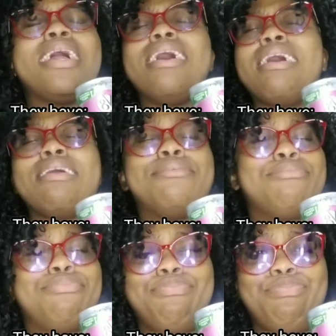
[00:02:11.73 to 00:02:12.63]
god
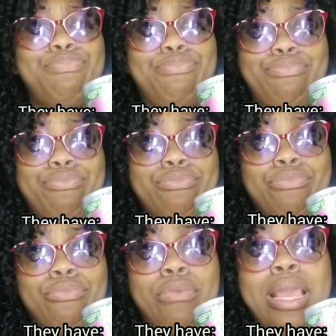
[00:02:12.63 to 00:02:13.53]
um, mm.
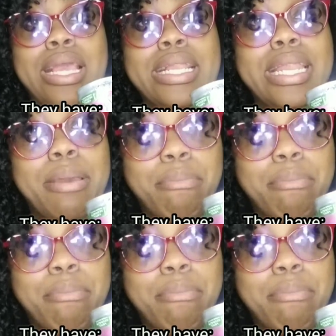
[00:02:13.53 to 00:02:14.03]
them